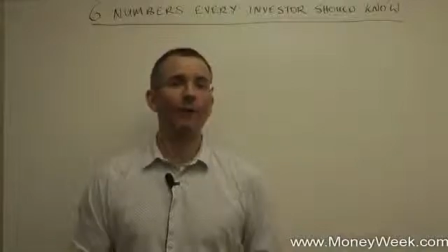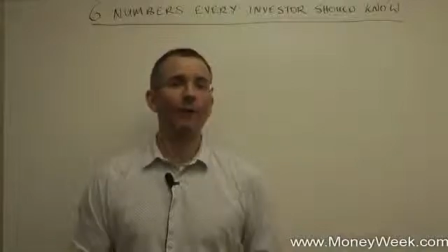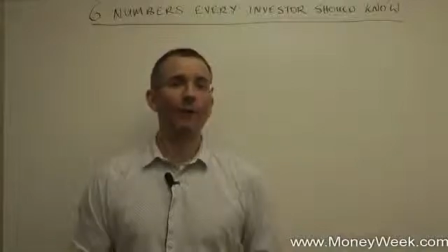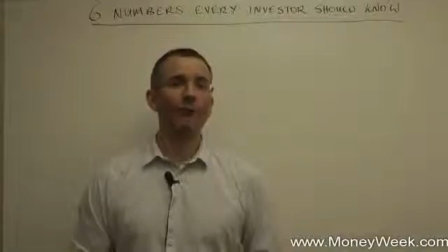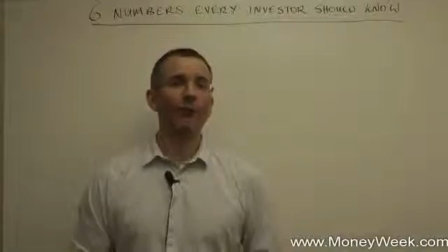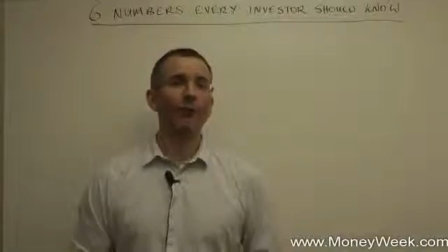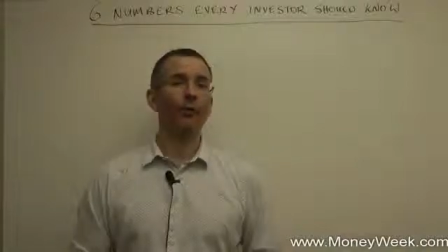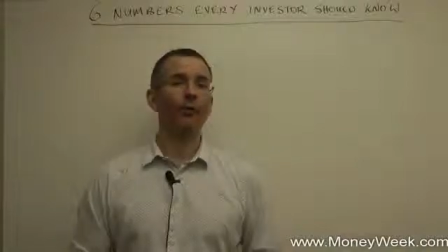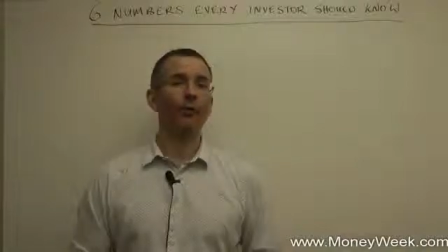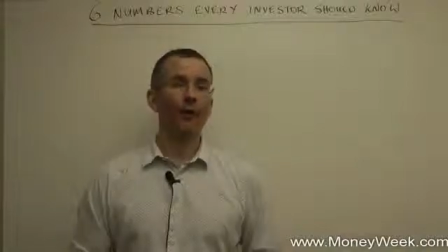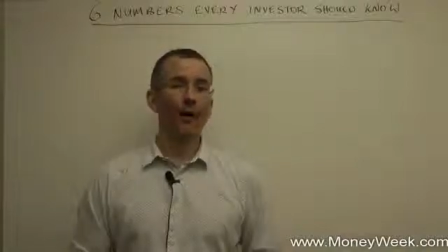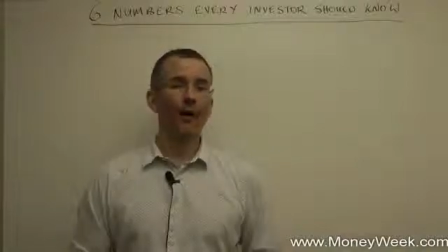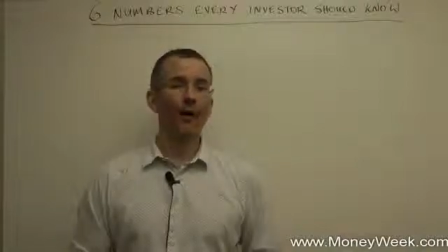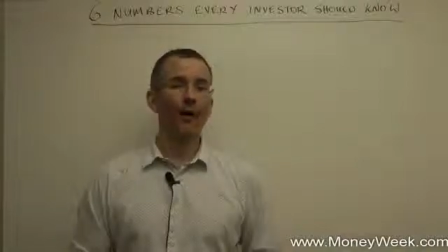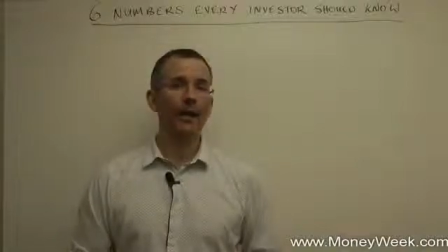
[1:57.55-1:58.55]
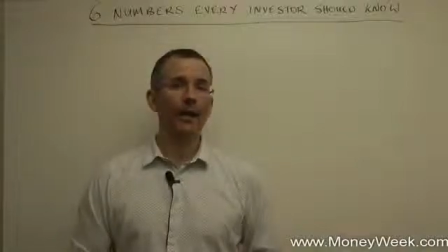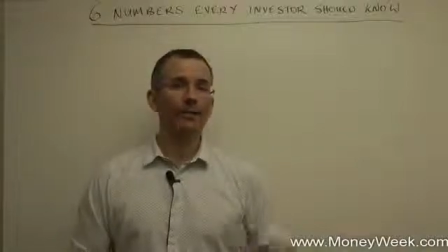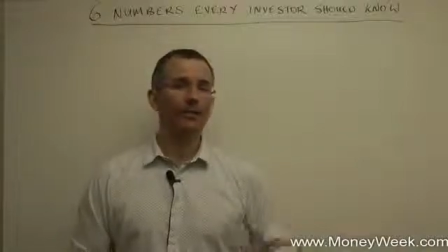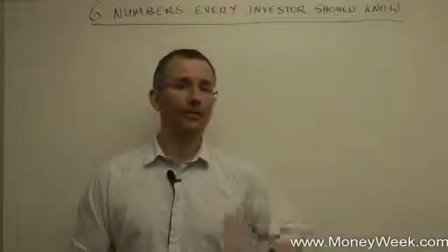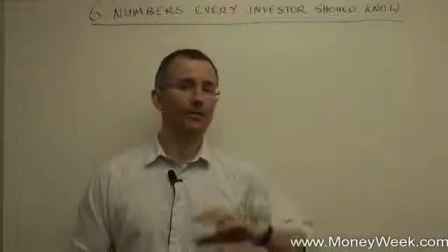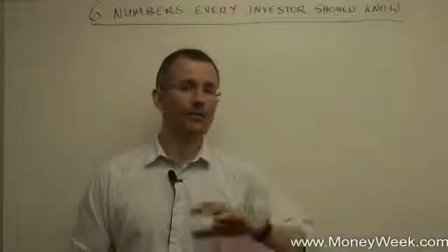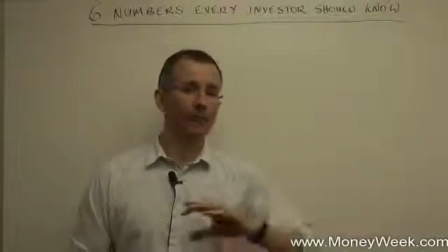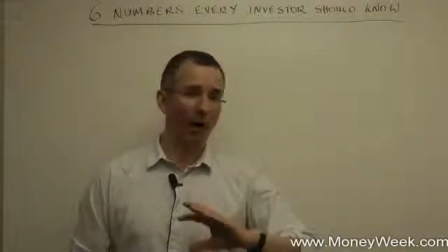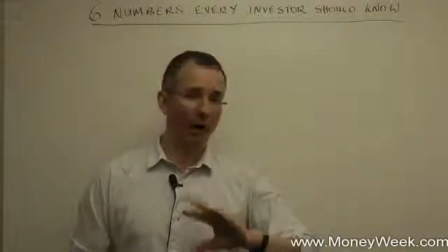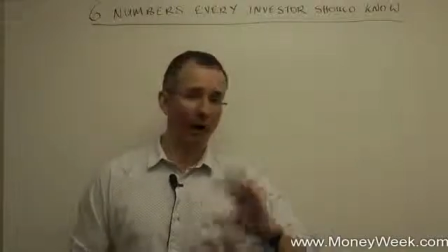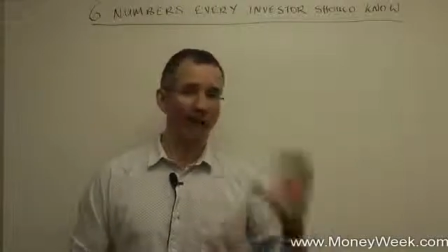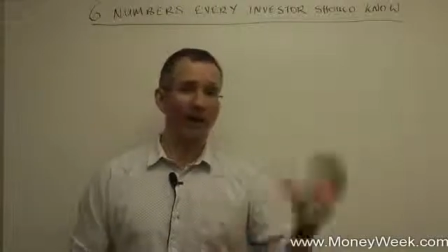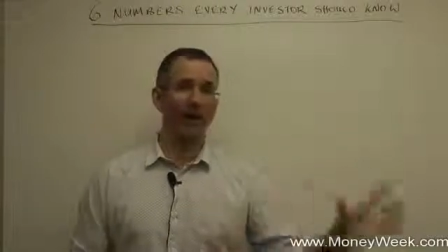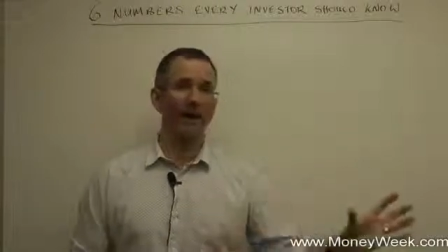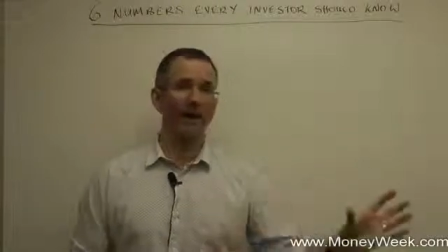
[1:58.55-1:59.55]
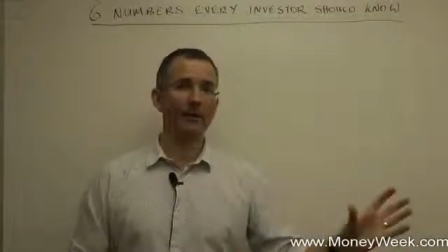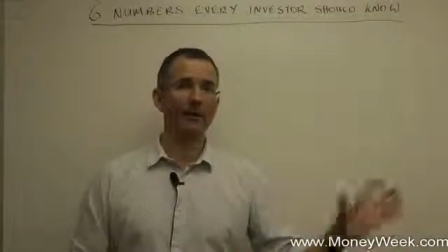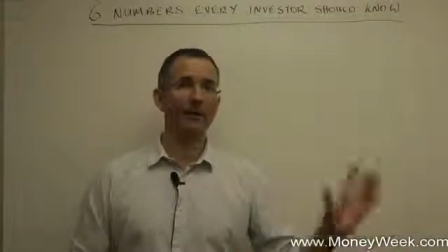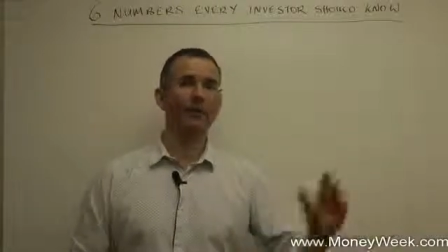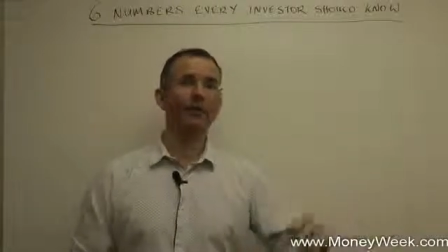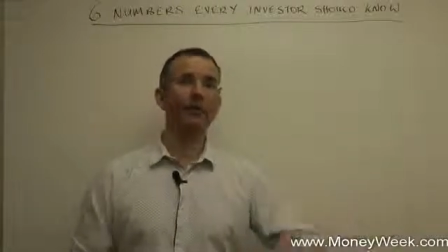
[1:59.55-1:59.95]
do feel free to just dive in